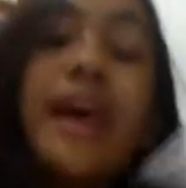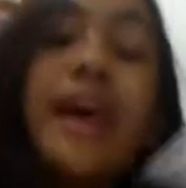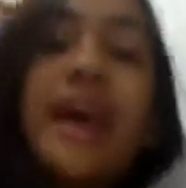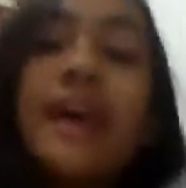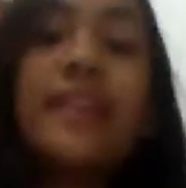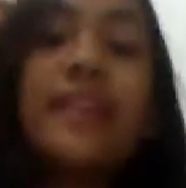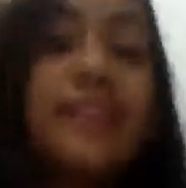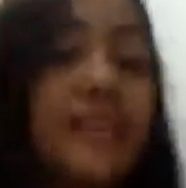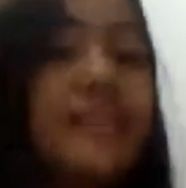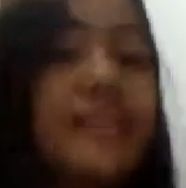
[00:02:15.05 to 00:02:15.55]

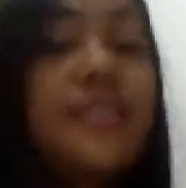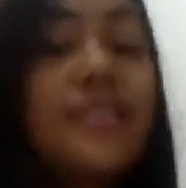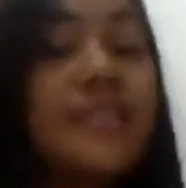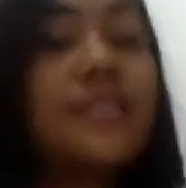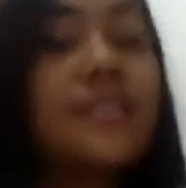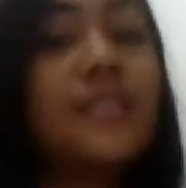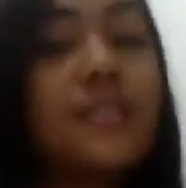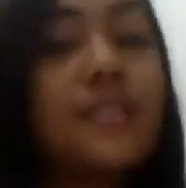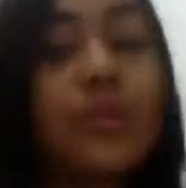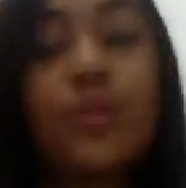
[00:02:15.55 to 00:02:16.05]
and this
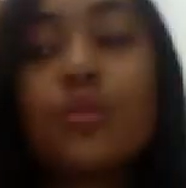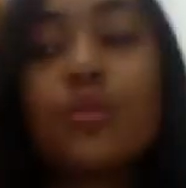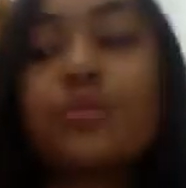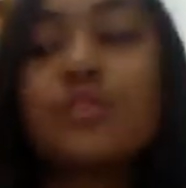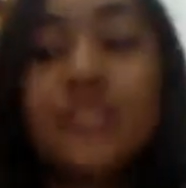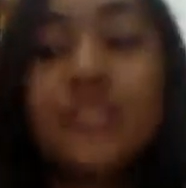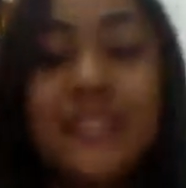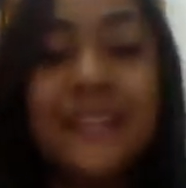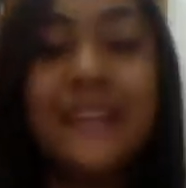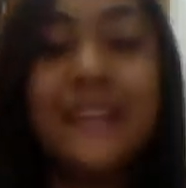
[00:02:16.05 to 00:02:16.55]
is so
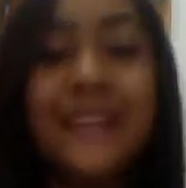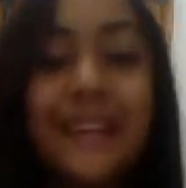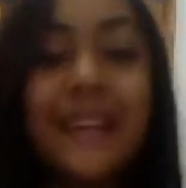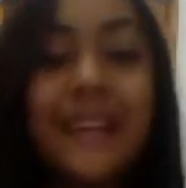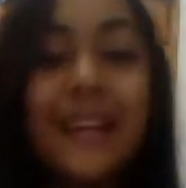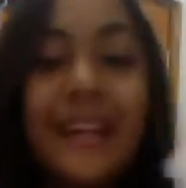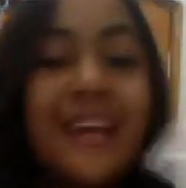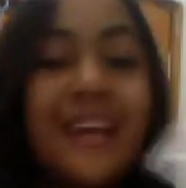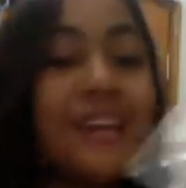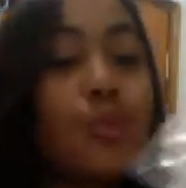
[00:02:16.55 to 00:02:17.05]
sticky,
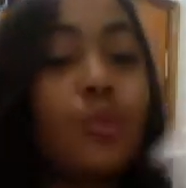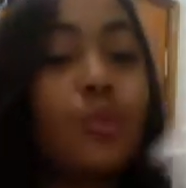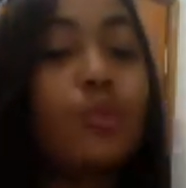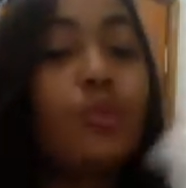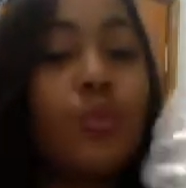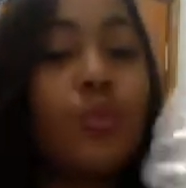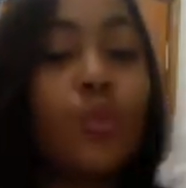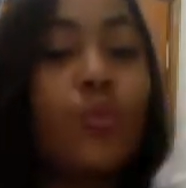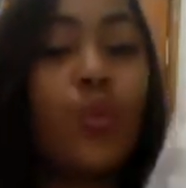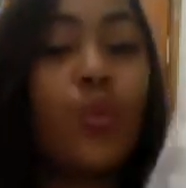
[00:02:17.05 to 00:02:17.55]
and I don't
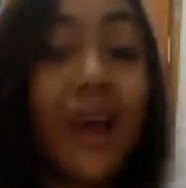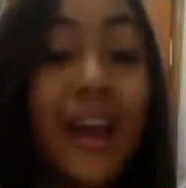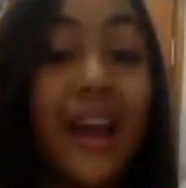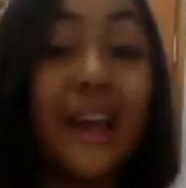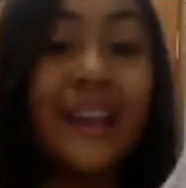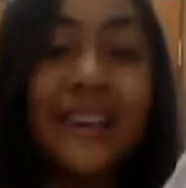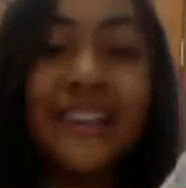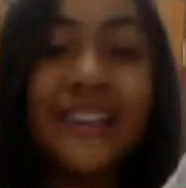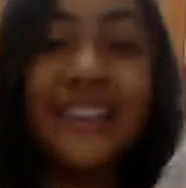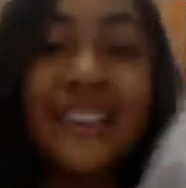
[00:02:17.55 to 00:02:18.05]
know why.